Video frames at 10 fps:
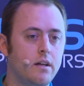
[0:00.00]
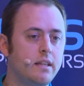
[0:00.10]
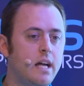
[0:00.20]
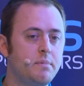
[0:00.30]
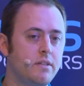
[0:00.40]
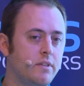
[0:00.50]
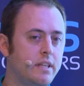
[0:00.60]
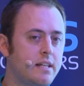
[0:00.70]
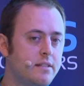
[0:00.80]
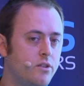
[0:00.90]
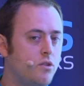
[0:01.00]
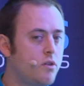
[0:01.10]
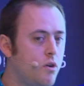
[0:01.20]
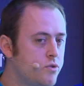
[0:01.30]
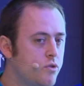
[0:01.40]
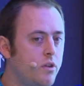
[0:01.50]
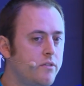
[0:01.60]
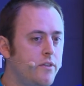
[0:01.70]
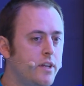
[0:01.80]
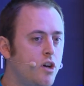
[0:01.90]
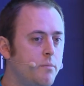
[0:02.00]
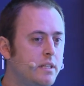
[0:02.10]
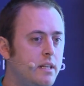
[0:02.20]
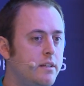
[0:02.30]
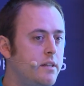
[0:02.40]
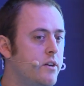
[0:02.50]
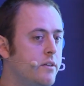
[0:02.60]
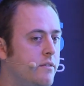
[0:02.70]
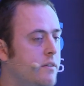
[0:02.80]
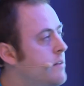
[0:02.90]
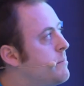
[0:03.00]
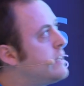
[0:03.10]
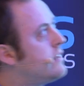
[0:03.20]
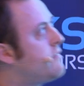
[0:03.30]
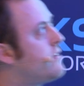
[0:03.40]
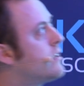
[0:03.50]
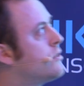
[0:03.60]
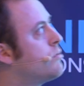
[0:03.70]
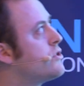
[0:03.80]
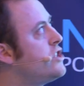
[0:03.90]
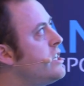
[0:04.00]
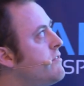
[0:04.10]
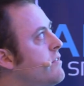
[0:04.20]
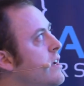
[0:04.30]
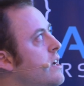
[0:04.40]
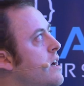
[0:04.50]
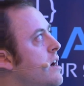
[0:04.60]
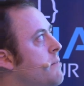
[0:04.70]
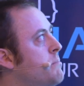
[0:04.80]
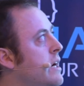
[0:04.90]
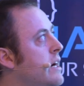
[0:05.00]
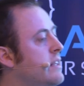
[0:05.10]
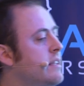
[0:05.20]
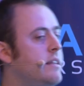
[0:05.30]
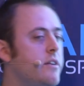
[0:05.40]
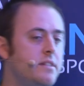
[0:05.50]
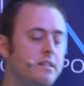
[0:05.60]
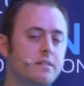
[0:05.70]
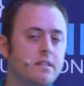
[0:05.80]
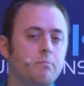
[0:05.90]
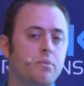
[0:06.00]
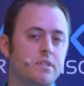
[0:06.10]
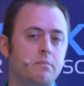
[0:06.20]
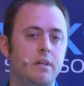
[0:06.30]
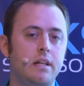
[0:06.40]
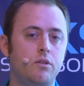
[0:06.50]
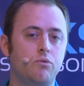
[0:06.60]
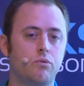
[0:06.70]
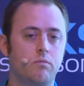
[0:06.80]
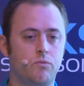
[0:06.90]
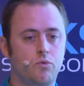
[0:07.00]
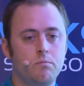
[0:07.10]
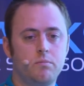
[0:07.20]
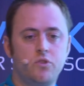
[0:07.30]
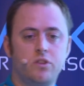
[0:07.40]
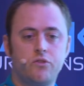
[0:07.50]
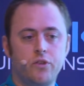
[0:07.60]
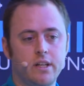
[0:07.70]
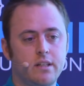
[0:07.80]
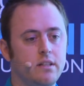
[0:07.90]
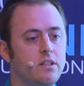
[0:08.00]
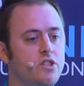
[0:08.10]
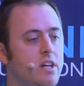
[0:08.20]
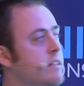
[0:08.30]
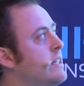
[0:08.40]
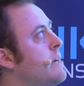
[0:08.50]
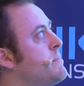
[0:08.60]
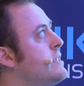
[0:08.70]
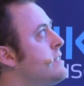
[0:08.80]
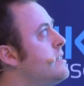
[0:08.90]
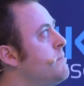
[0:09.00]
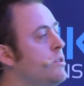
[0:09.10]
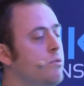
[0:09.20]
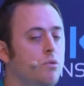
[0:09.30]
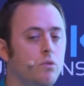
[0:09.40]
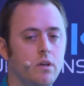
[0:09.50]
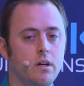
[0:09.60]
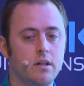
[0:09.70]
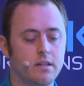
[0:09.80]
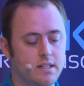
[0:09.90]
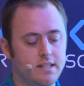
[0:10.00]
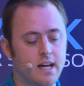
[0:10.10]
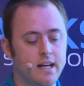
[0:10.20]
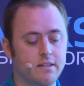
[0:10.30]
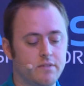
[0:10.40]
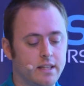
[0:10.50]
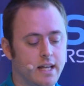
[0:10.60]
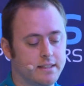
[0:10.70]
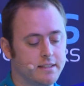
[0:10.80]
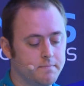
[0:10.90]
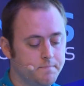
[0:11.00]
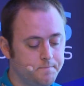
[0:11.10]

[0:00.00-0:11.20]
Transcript: types of attacks are also not very common, and they're a bit difficult to achieve, but there is still some possibility to trick the Java type system into this kind of attacks.